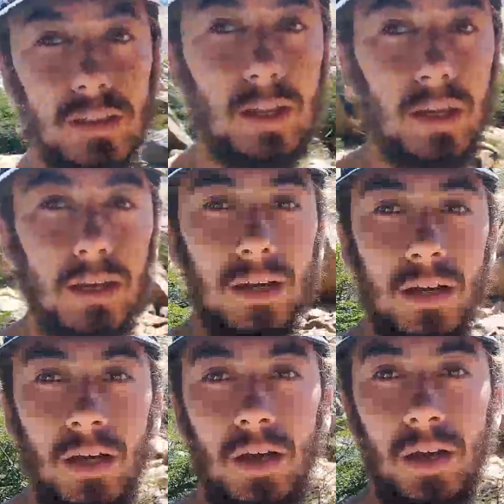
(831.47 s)
and
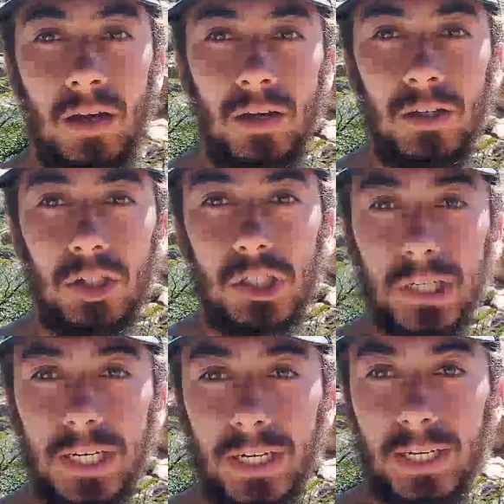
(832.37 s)

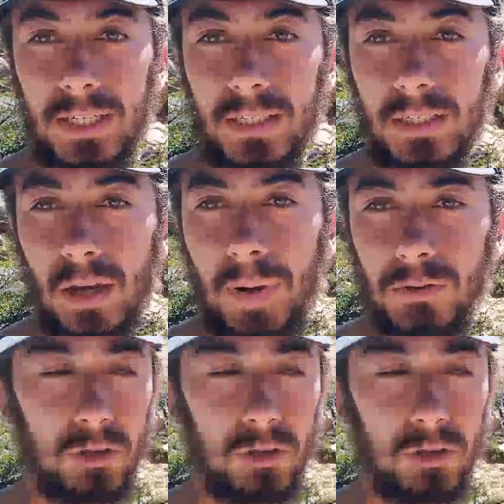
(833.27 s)
she is about to